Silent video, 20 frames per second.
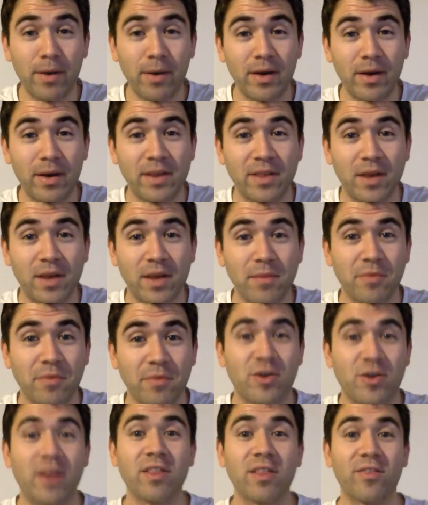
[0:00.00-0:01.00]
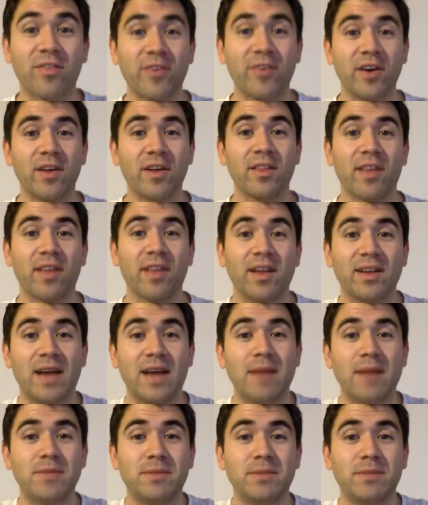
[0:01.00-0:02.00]
in terms of transfers and
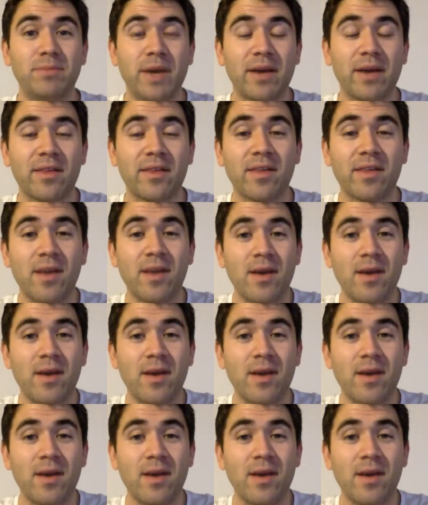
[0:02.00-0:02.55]
captain picks.